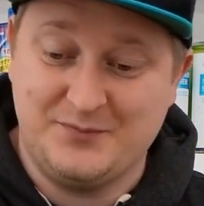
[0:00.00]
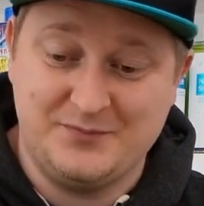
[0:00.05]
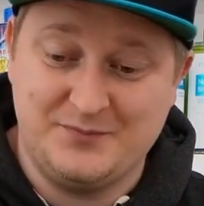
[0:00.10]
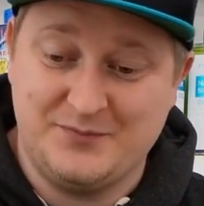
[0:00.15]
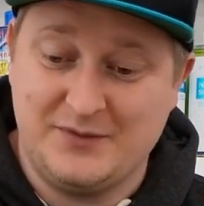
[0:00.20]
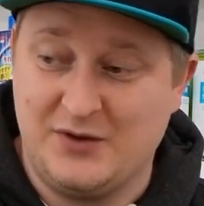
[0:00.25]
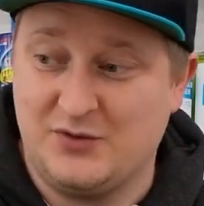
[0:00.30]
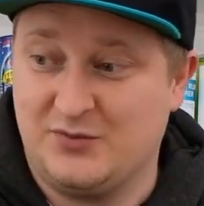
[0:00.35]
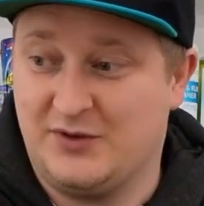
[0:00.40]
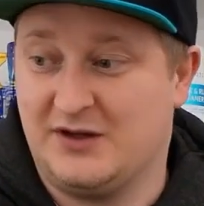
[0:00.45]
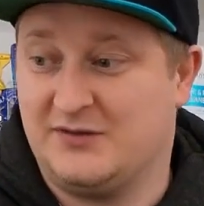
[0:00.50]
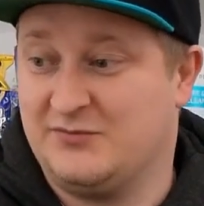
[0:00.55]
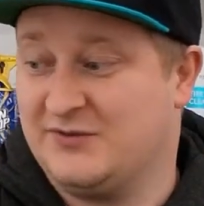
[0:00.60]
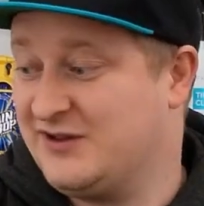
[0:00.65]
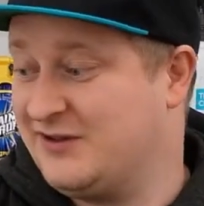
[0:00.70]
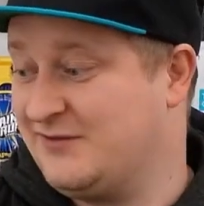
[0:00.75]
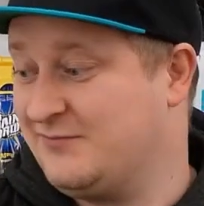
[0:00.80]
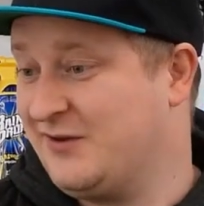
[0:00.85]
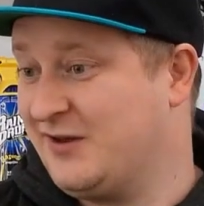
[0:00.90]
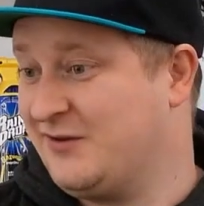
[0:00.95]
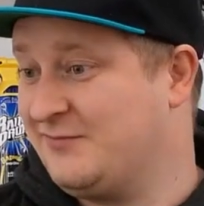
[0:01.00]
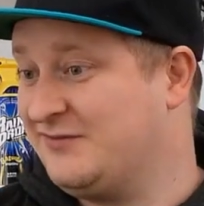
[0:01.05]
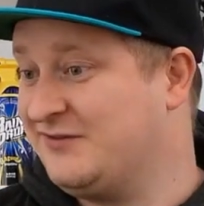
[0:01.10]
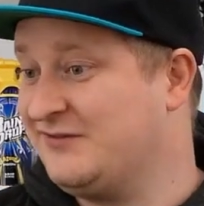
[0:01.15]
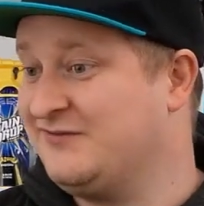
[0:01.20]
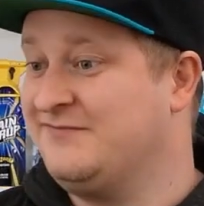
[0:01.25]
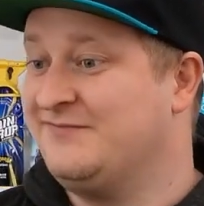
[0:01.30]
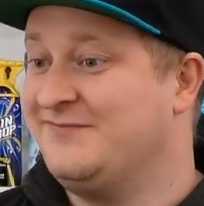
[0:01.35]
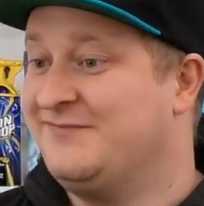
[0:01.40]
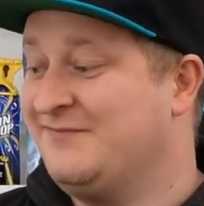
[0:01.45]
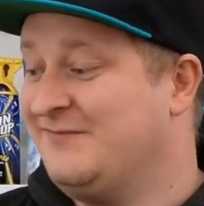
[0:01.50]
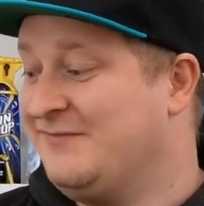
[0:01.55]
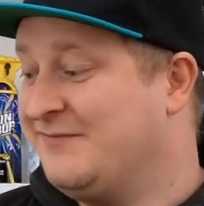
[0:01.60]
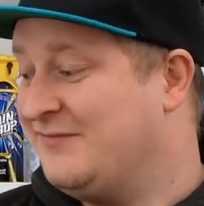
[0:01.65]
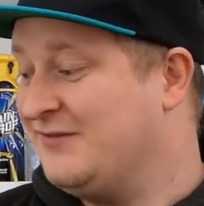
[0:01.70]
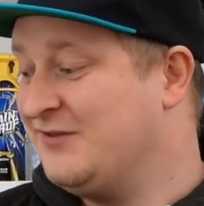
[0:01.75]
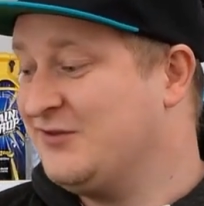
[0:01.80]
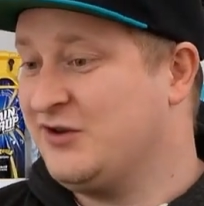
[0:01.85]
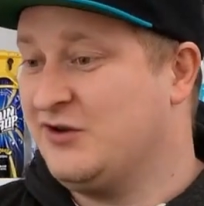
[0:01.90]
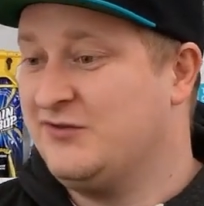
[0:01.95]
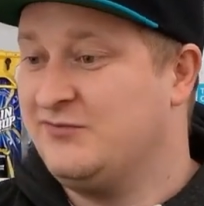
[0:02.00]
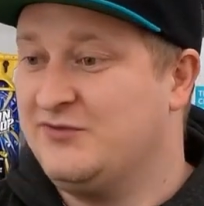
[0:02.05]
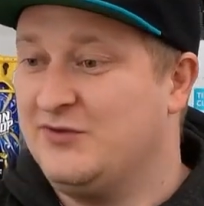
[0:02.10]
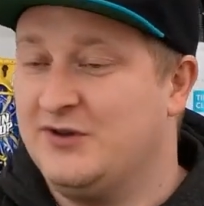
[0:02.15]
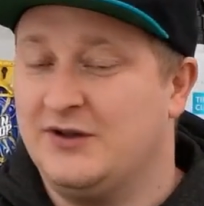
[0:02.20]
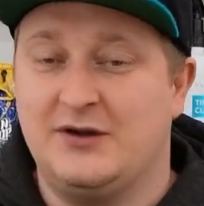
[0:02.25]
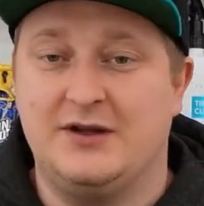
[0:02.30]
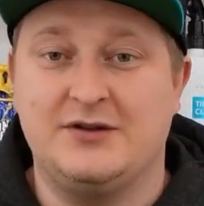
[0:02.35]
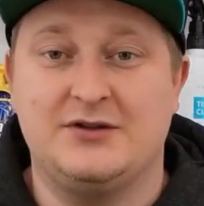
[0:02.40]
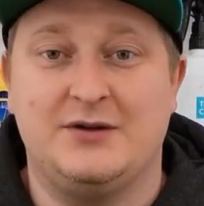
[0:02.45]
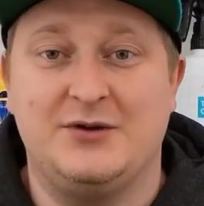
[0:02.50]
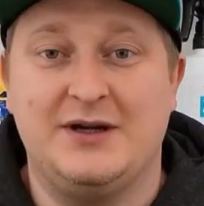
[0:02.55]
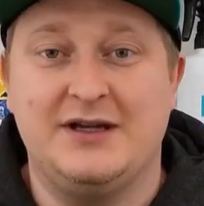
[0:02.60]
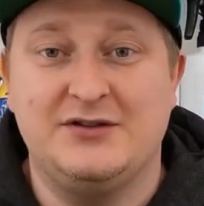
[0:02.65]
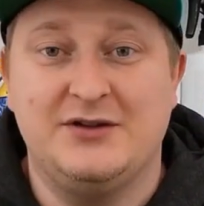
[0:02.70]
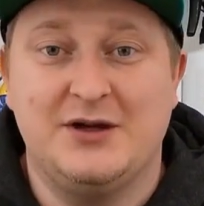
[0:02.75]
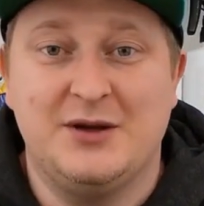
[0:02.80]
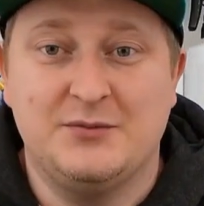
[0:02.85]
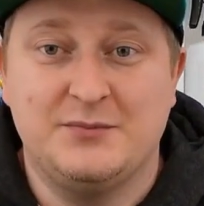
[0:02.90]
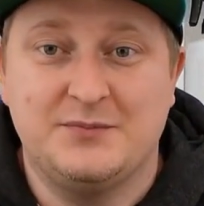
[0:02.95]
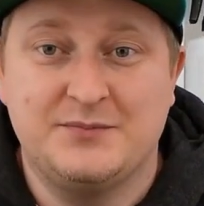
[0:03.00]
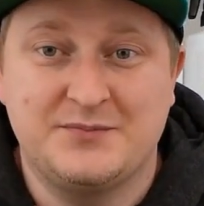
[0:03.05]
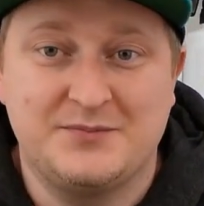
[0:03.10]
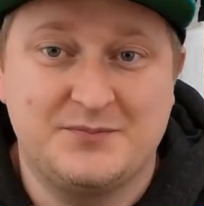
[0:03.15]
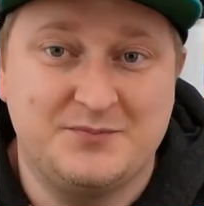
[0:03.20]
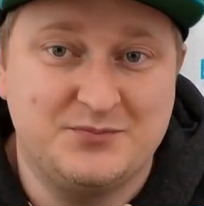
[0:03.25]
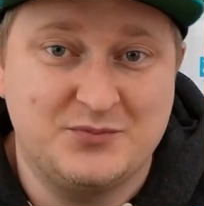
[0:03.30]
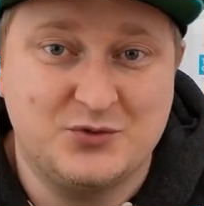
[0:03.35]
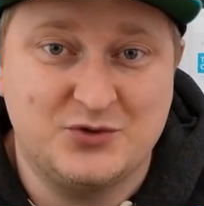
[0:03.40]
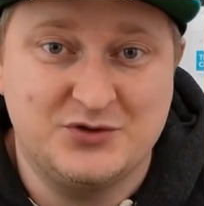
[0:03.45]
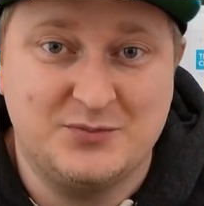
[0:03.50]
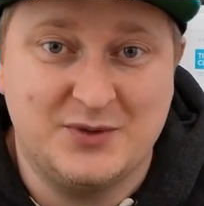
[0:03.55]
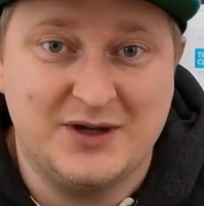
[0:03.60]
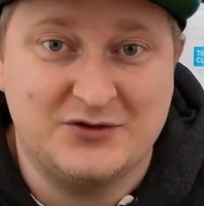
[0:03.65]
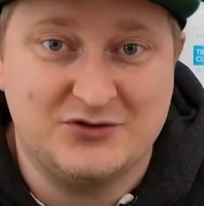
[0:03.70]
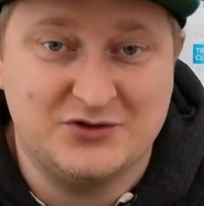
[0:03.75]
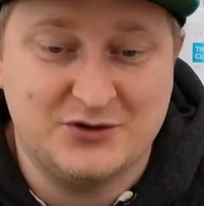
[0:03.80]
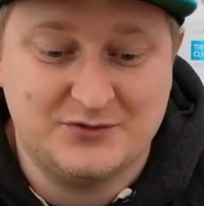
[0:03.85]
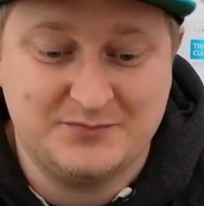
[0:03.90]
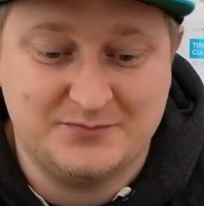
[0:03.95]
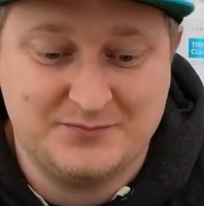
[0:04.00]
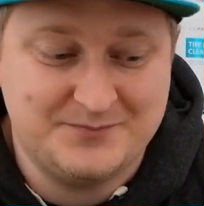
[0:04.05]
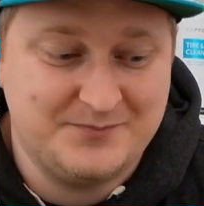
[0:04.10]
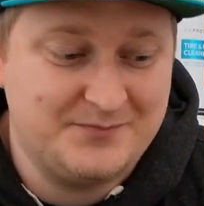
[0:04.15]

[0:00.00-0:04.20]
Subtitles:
The green really pops. So go for it. Until next time, you're Sebastian.